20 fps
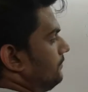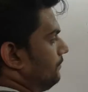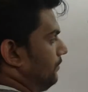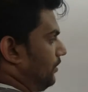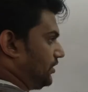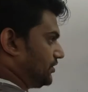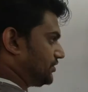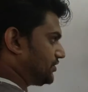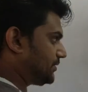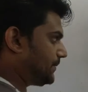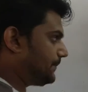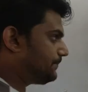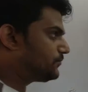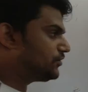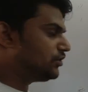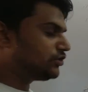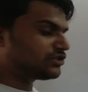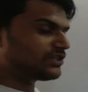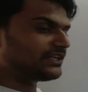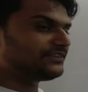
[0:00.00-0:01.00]
bonds.
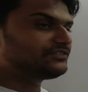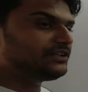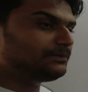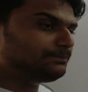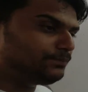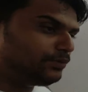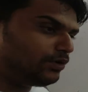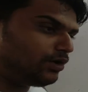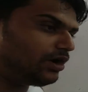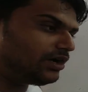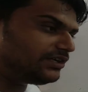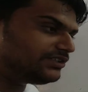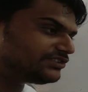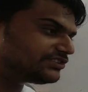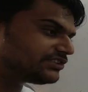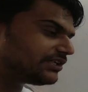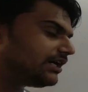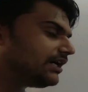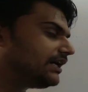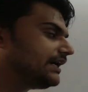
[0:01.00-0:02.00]
So if the
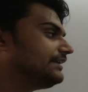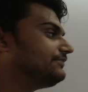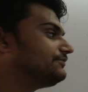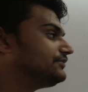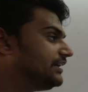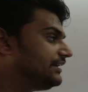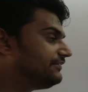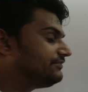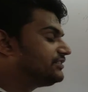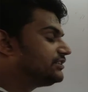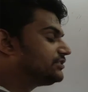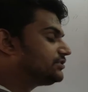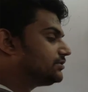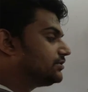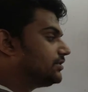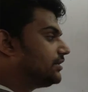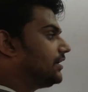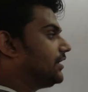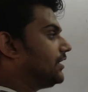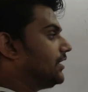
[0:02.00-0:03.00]
bonds,
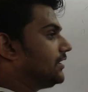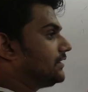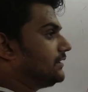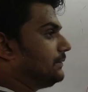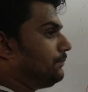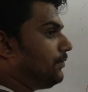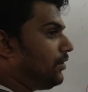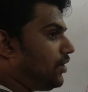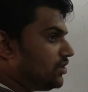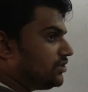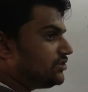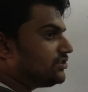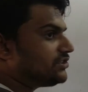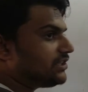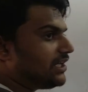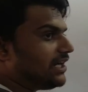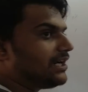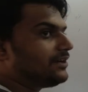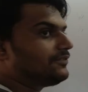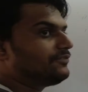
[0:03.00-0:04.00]
the bonds
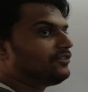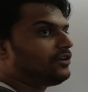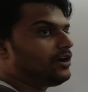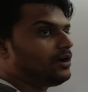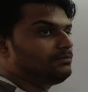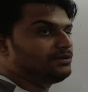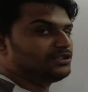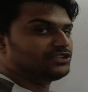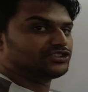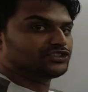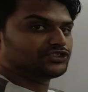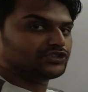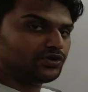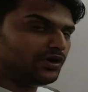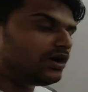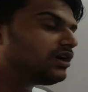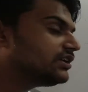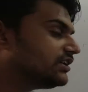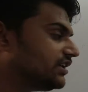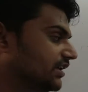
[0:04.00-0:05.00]
are formed
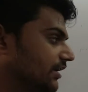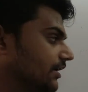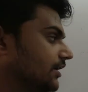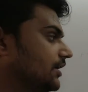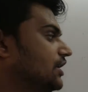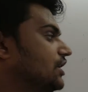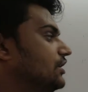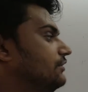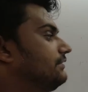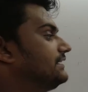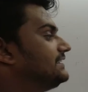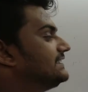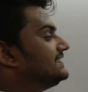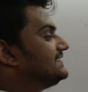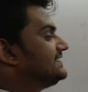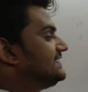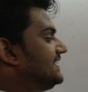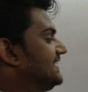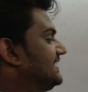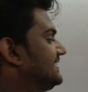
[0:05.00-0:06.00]
stronger when the
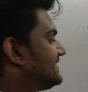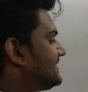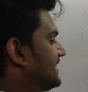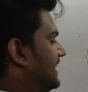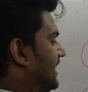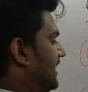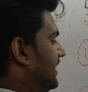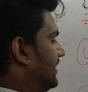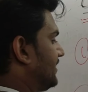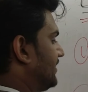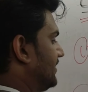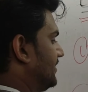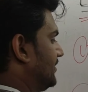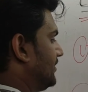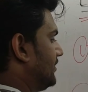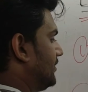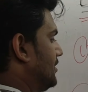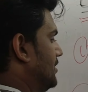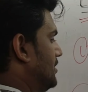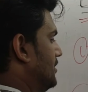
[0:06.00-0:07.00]
genes are
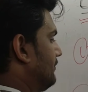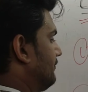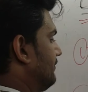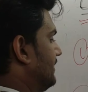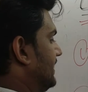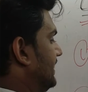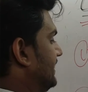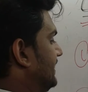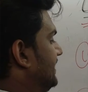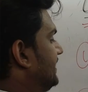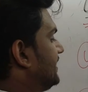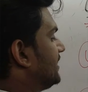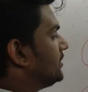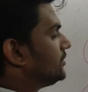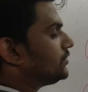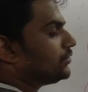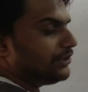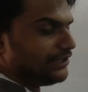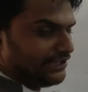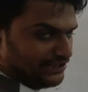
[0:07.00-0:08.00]
very near
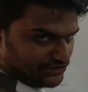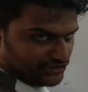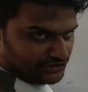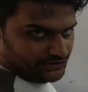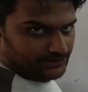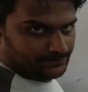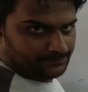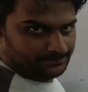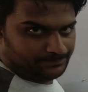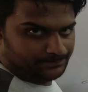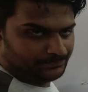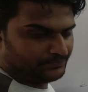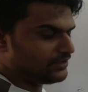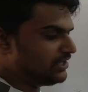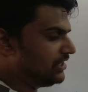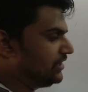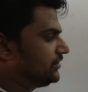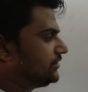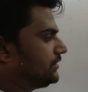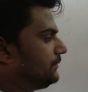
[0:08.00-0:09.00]
to each other.
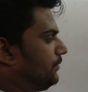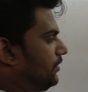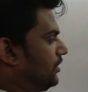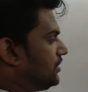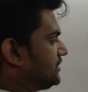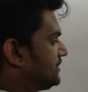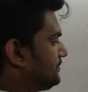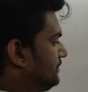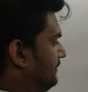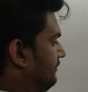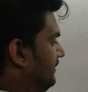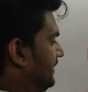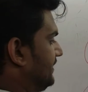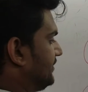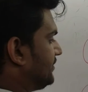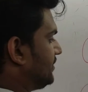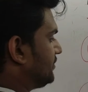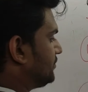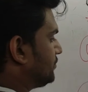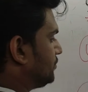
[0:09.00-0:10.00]
The bonds
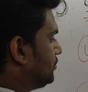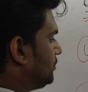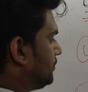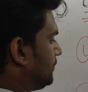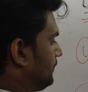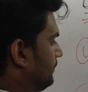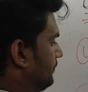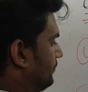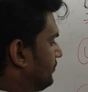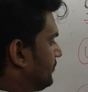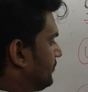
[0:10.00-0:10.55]
between the two